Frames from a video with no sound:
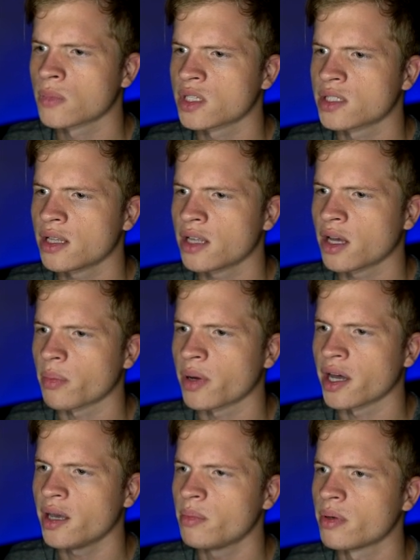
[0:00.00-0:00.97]
Is that like a
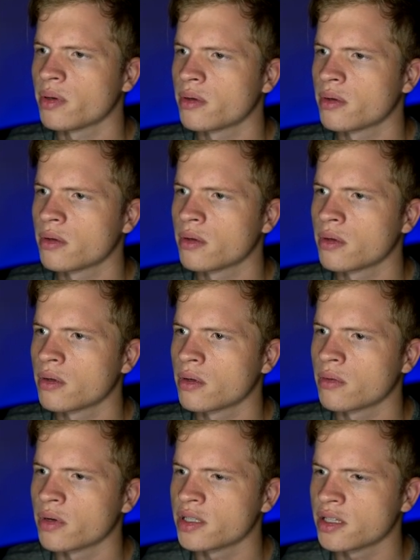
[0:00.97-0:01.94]
pipe?
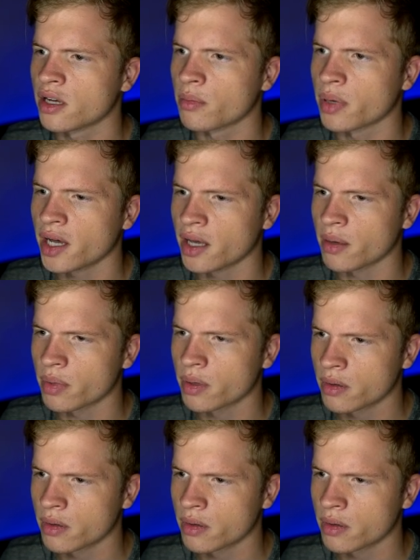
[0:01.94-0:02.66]
Or is there a pipe?